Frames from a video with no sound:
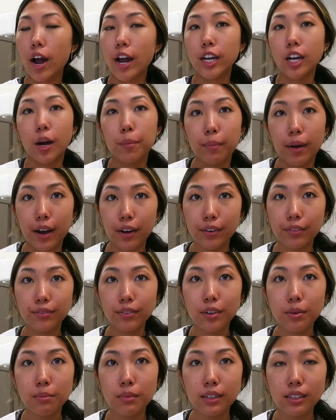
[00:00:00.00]
I got back
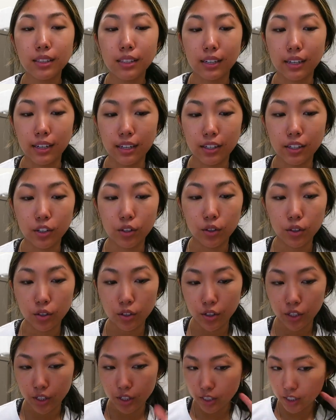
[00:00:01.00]
from a clinic
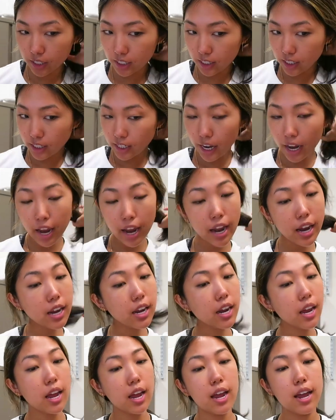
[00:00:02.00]
earlier
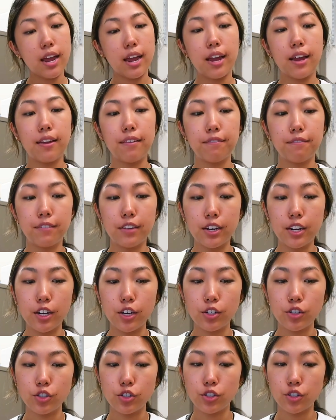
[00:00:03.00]
today and
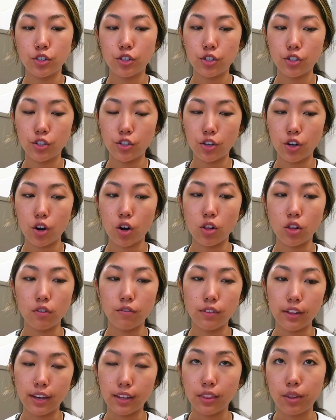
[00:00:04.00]
finished all
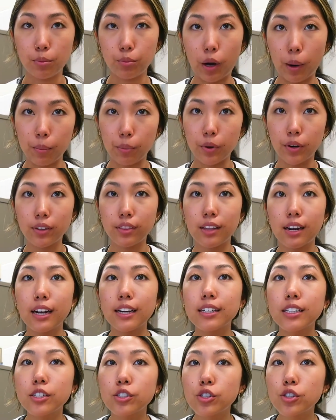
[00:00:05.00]
of like the prep work that I
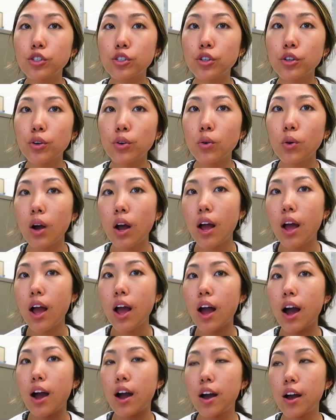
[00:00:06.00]
need to do.
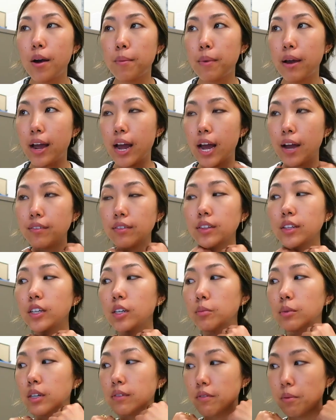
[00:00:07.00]
Um, I have a
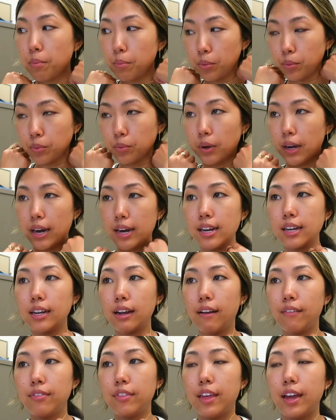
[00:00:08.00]
little bit of a break
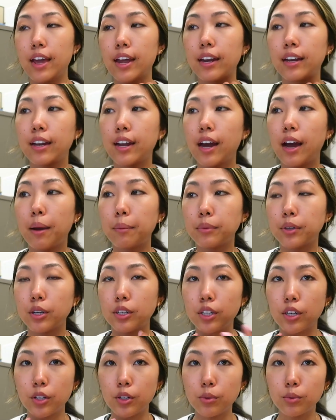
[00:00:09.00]
and then I'm
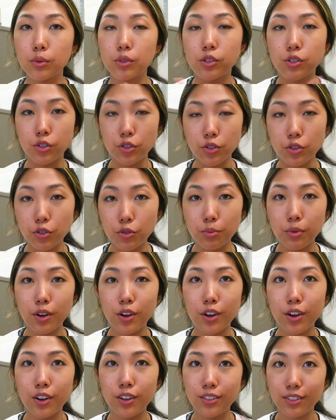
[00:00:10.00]
gonna resume
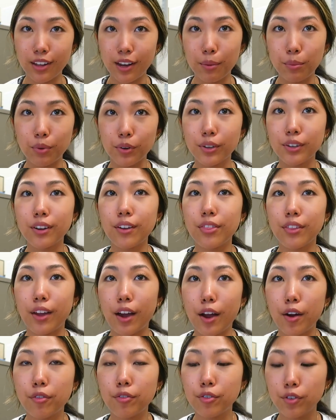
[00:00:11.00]
lab work in the
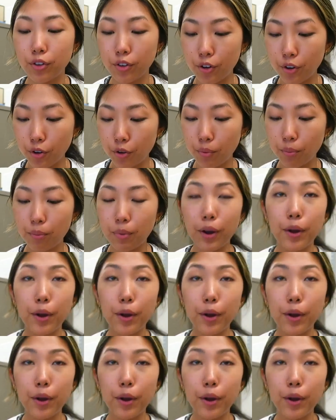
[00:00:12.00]
afternoon.